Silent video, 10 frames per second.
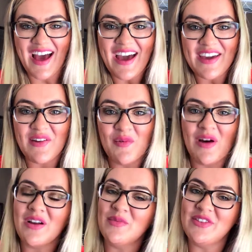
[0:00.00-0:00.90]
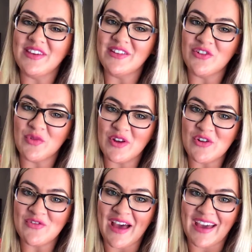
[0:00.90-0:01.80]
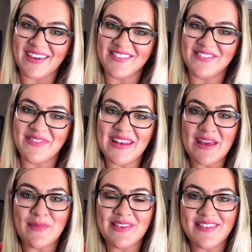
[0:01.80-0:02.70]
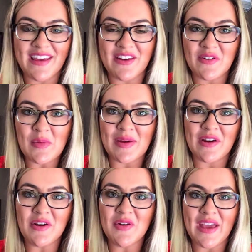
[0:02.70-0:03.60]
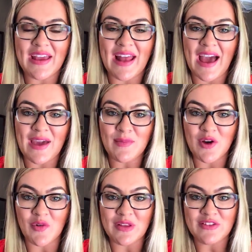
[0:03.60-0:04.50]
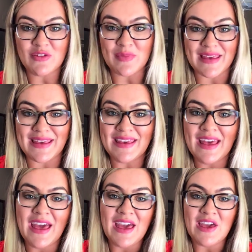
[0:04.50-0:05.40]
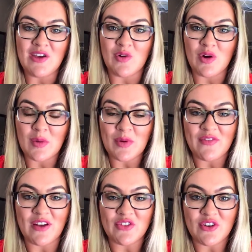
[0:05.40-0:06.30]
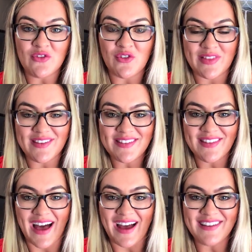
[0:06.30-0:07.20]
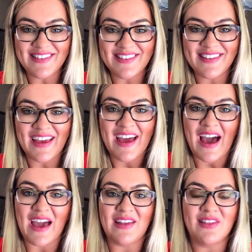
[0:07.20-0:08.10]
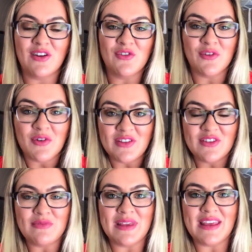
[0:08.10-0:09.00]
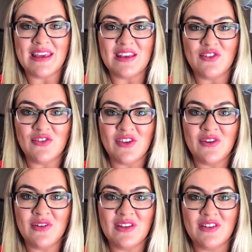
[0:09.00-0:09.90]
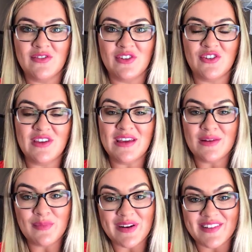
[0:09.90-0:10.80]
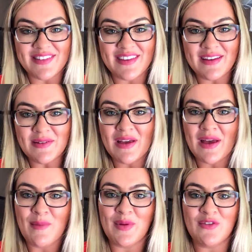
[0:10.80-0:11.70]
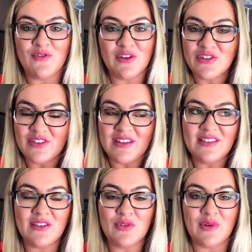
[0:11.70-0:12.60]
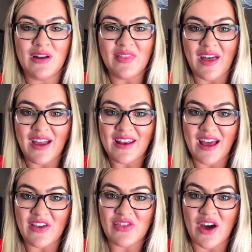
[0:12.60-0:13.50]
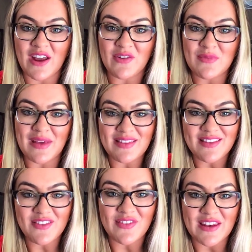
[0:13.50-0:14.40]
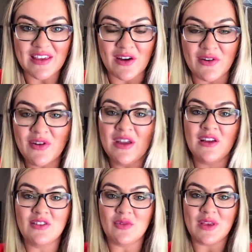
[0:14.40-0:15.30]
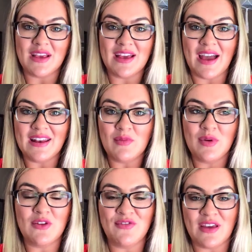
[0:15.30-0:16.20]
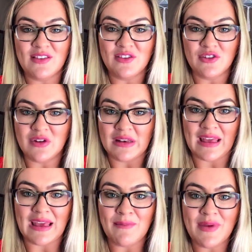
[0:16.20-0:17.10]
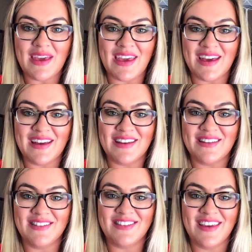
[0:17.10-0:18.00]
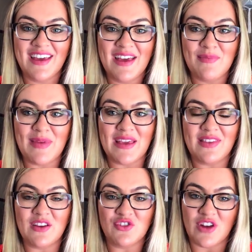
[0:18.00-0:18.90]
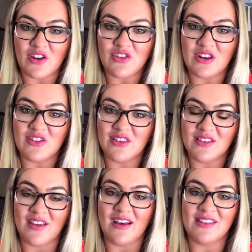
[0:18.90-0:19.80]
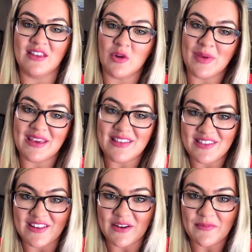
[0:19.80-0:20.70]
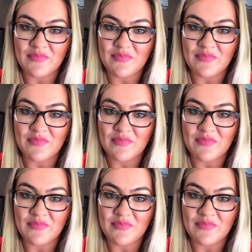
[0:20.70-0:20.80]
Hi, welcome to English 105. My name is Diana Romero, and I am going to be your professor for this class. I look forward to meeting each of you individually in person, but unfortunately, since we're online, I thought I would make this video so we can kind of put a face to a name and make the introduction into this class a little bit easier.